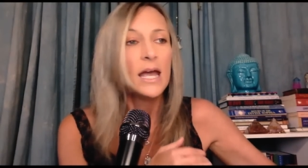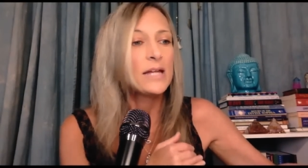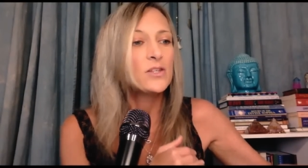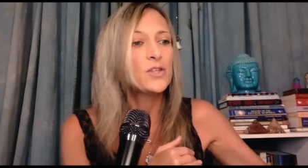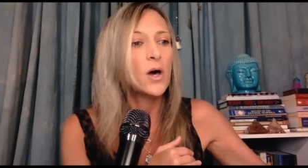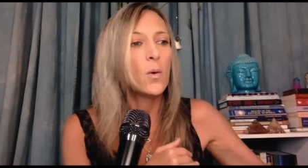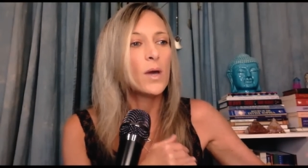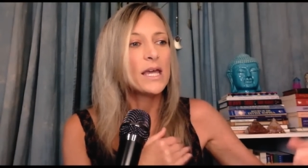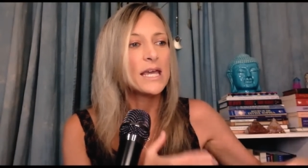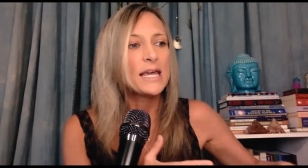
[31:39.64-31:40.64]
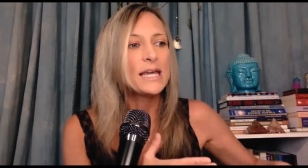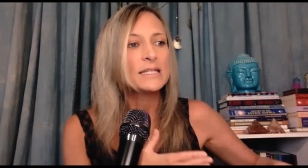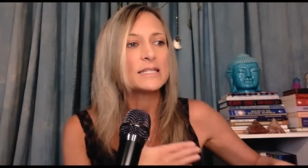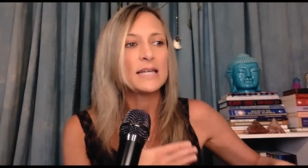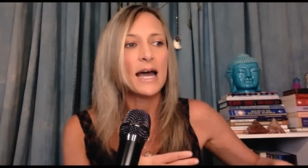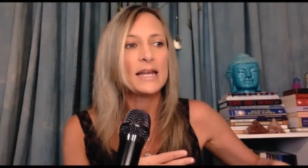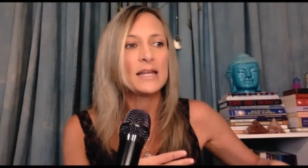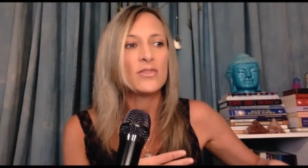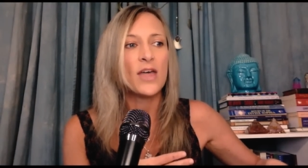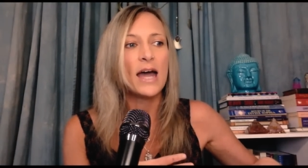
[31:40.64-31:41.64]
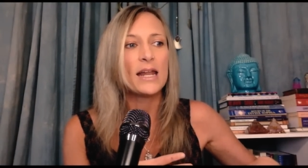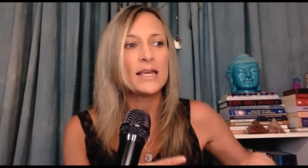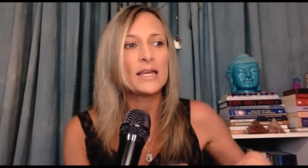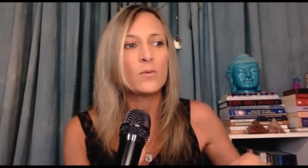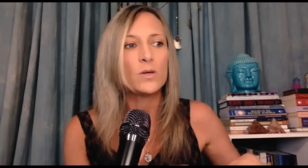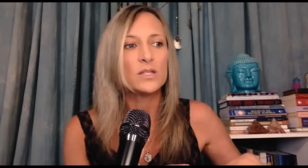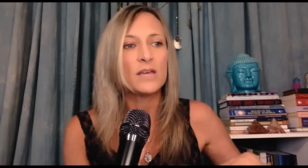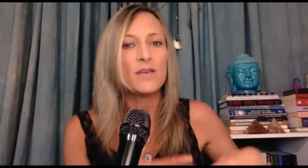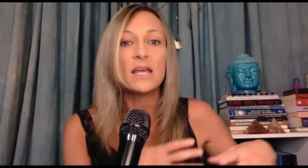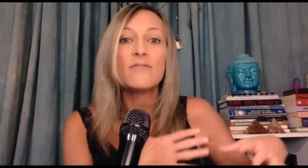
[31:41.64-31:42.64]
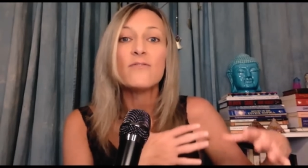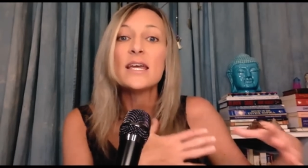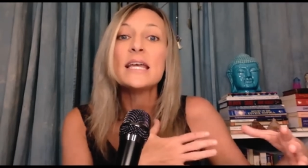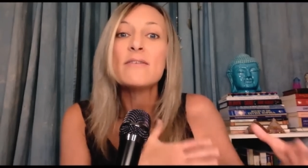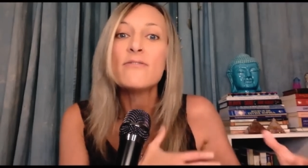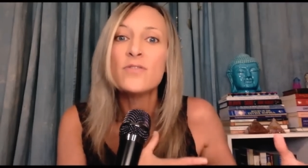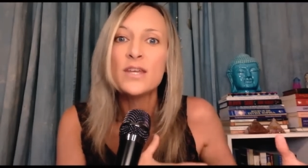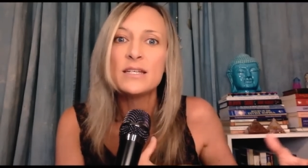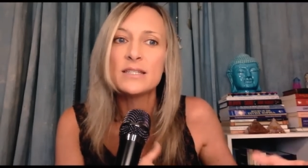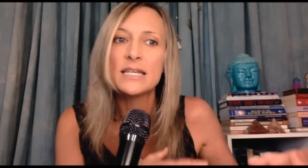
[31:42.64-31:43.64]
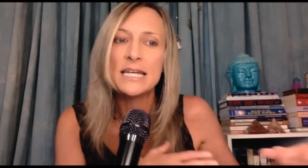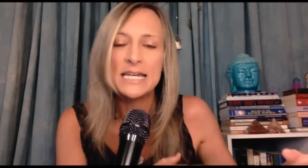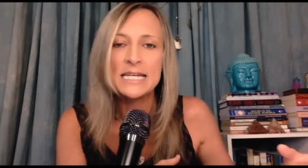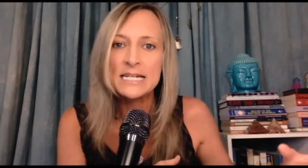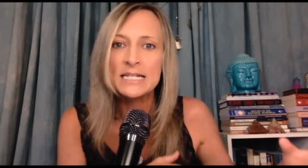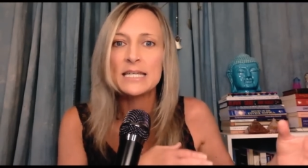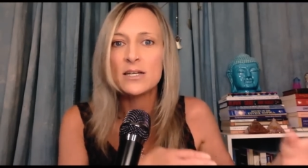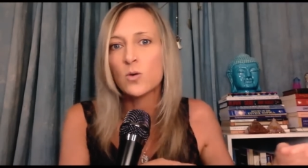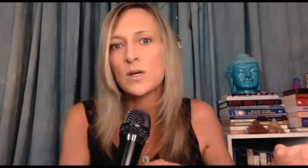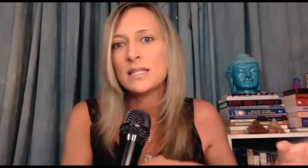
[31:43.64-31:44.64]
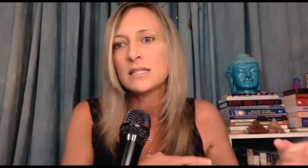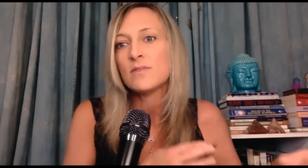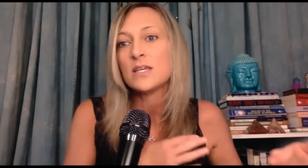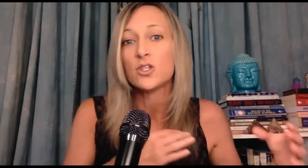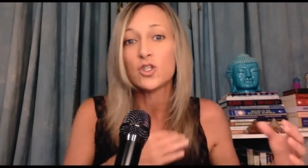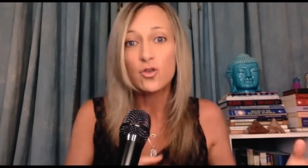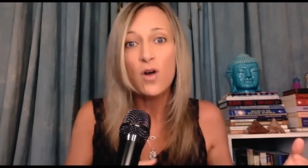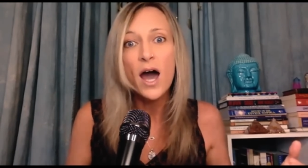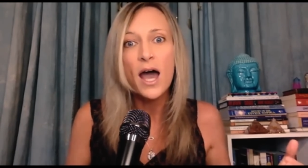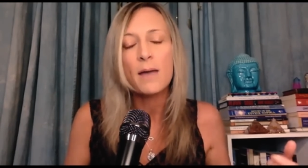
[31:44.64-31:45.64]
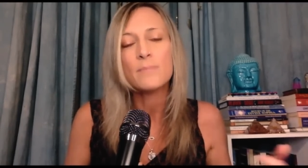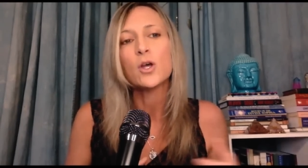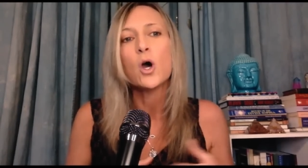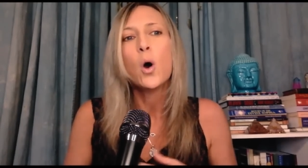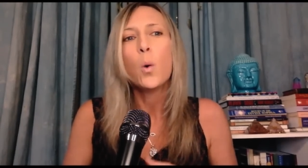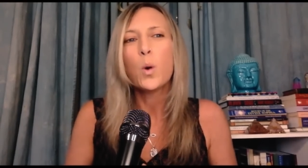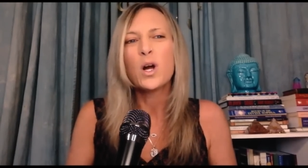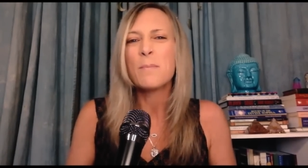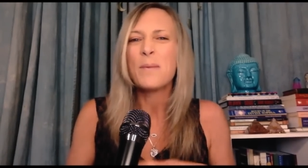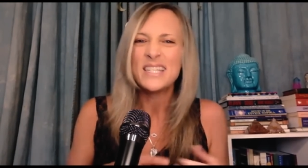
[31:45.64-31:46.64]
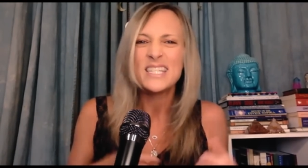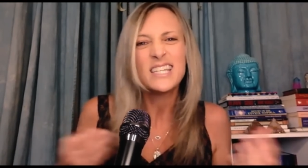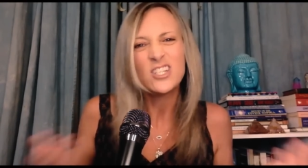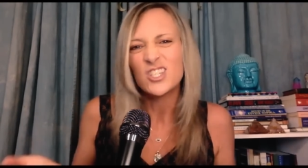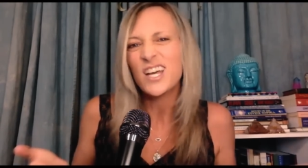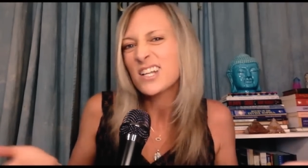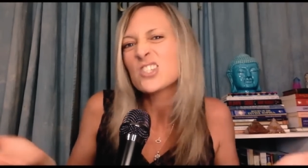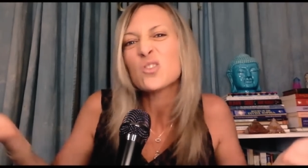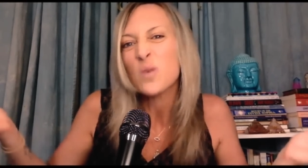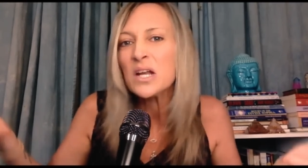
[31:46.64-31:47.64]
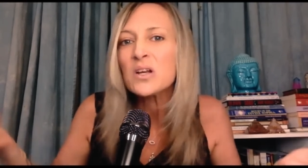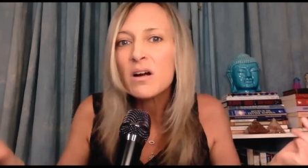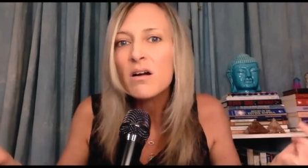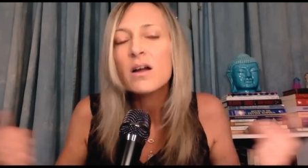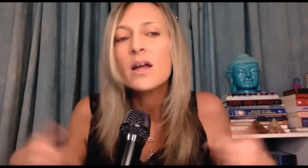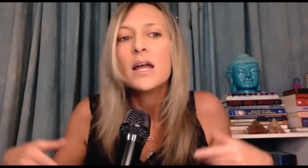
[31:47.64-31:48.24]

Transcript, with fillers: And so he decided that he was if if these kings and queens of these tribes were to basically just kind of surrender,